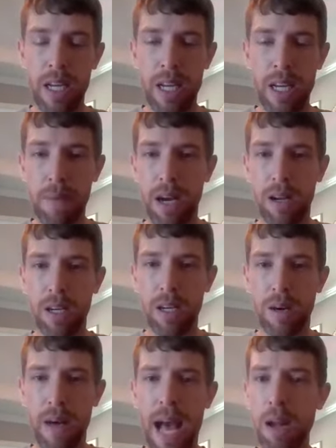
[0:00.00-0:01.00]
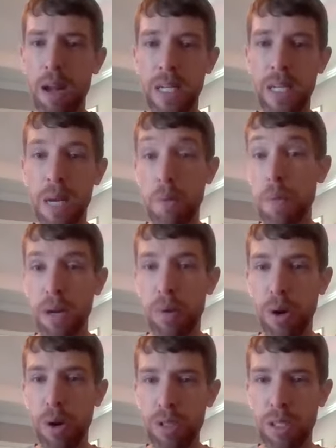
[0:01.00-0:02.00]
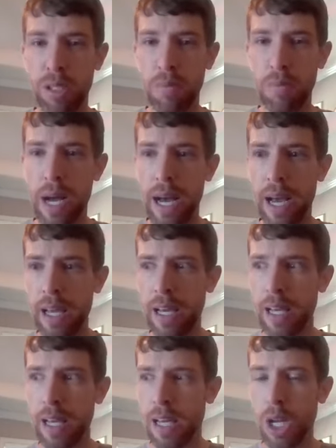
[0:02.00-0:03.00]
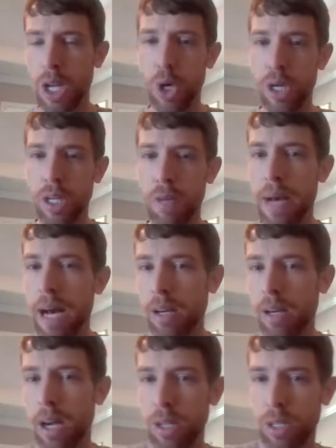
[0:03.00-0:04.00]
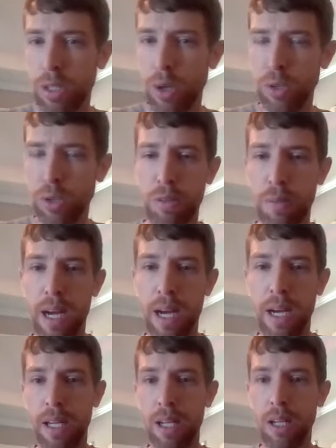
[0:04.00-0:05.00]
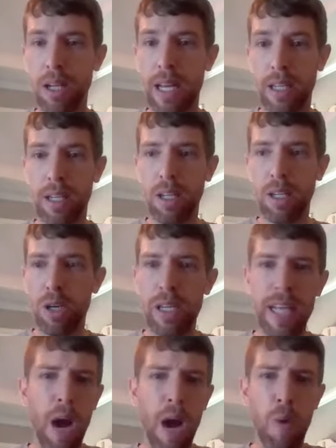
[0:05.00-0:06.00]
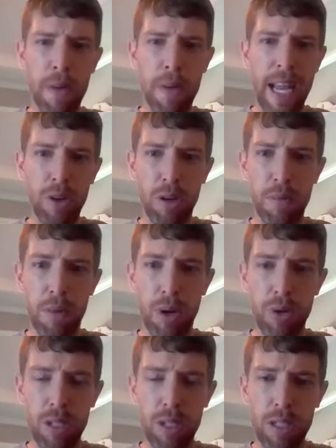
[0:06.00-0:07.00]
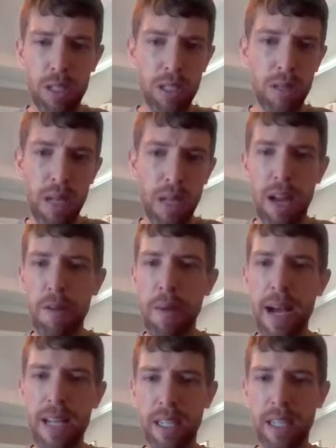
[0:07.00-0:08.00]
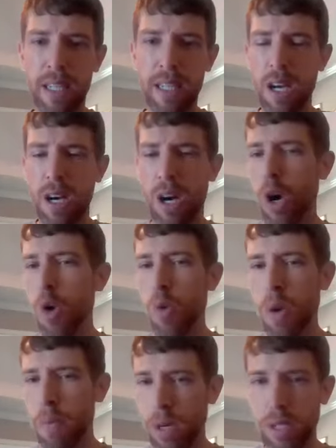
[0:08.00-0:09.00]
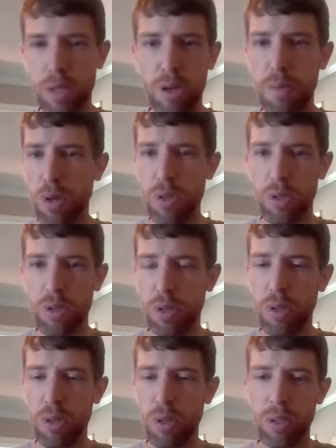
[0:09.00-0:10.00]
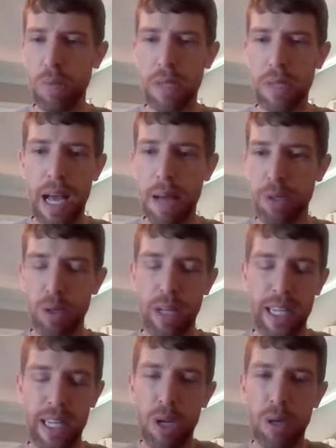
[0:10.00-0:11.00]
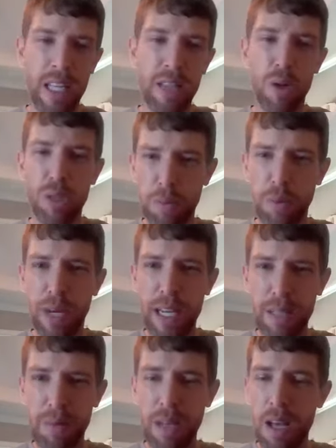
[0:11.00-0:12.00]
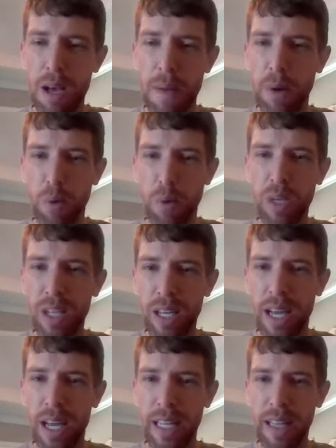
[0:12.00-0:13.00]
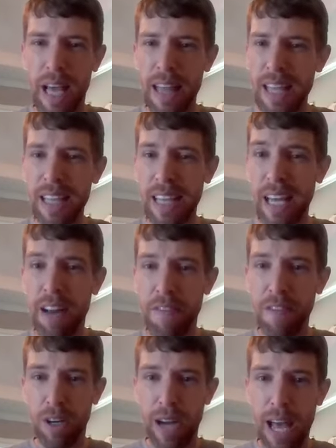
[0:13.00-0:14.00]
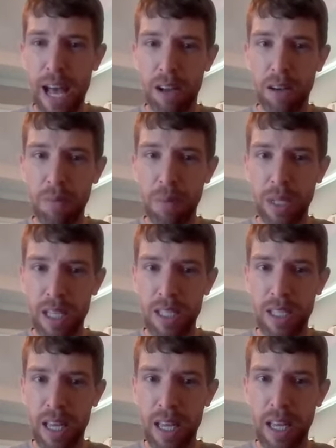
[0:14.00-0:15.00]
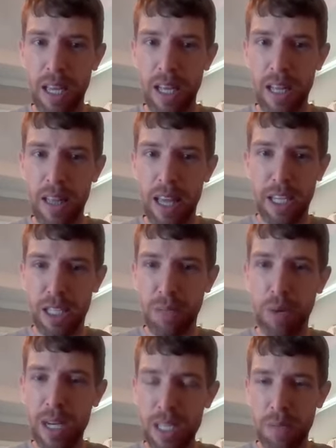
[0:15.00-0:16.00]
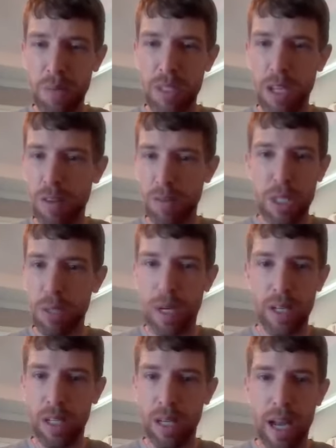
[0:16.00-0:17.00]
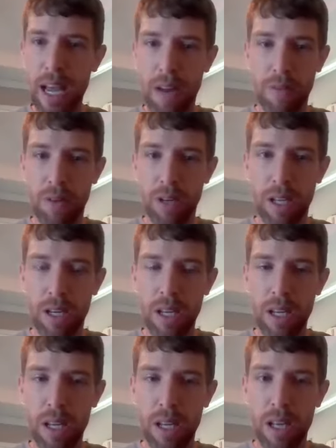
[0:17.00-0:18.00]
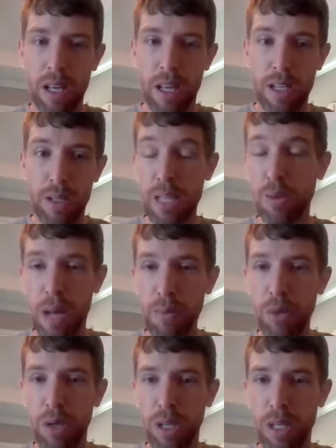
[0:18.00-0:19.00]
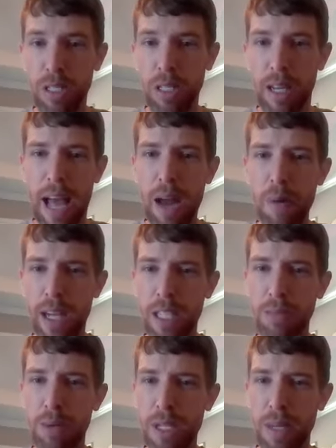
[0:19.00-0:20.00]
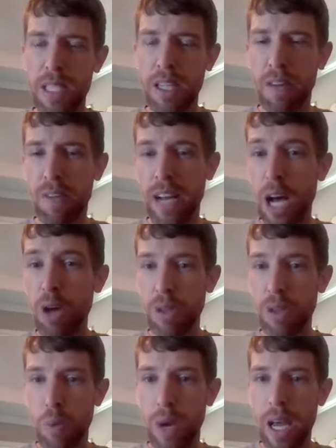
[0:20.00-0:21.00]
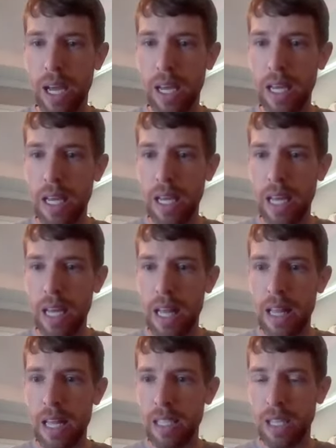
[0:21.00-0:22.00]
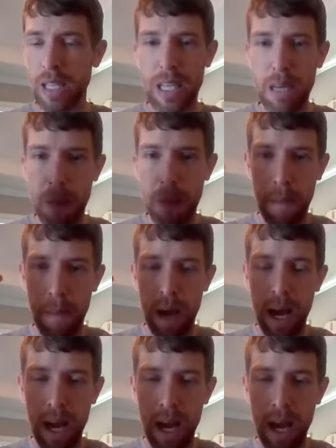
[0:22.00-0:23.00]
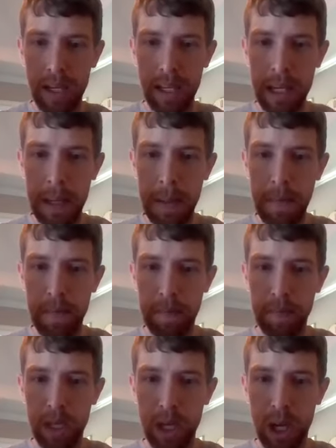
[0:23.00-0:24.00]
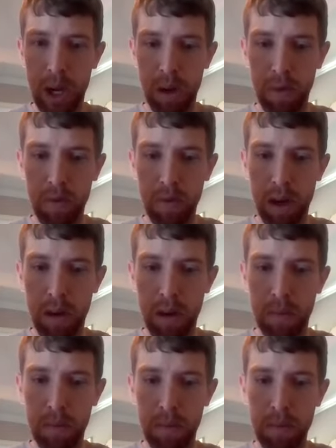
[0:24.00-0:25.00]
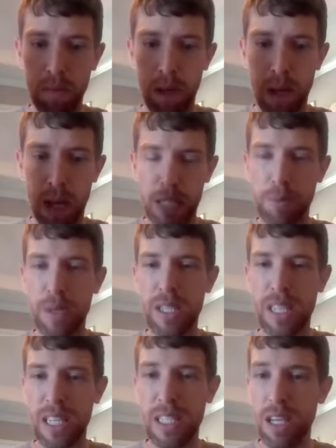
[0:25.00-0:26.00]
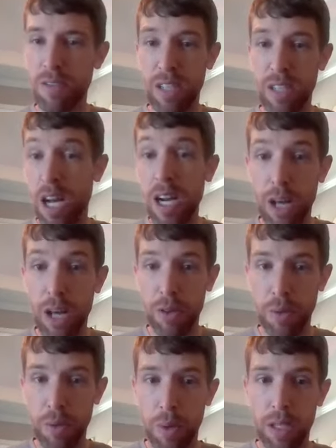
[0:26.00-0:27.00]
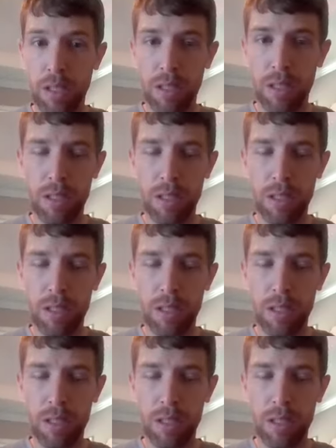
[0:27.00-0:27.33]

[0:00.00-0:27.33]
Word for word: about you know how to become a better person by learning about other cultures or by like learning how women handle emotions. Sometimes everybody's like oh, women are so emotional sometimes, or like, you know, you get those complaints on. But really, like, I think they got it figured out because mm-hmm. they they express themselves much better than I ever did. So that's what I'm learning is like, how do I express myself in a healthy way that's going to keep my mind, you know, from expressing itself in unhealthy ways.